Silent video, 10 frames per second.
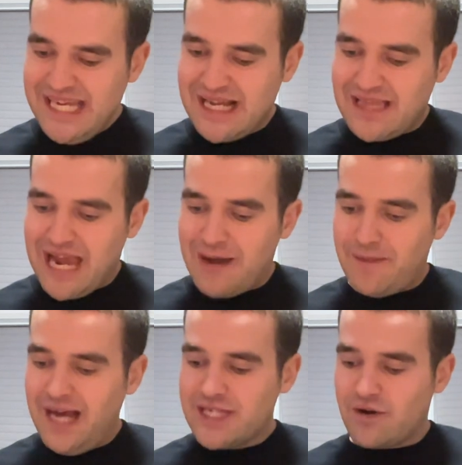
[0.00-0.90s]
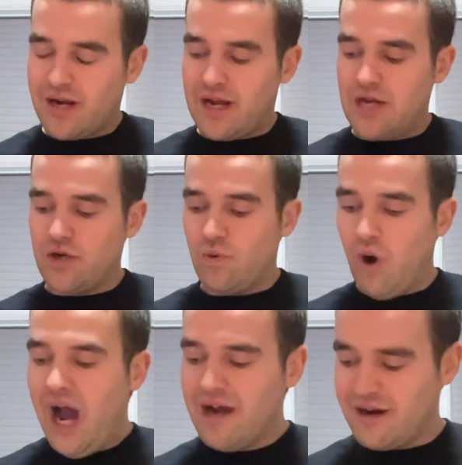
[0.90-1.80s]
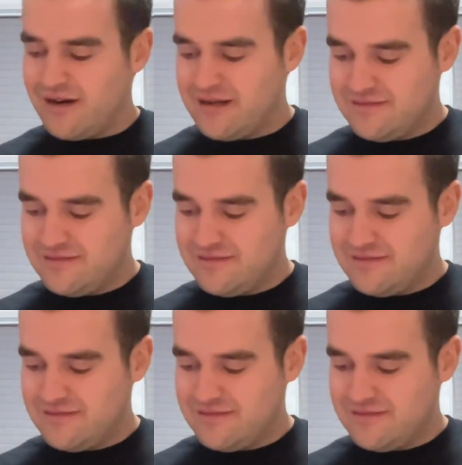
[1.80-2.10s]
a land monster underwater.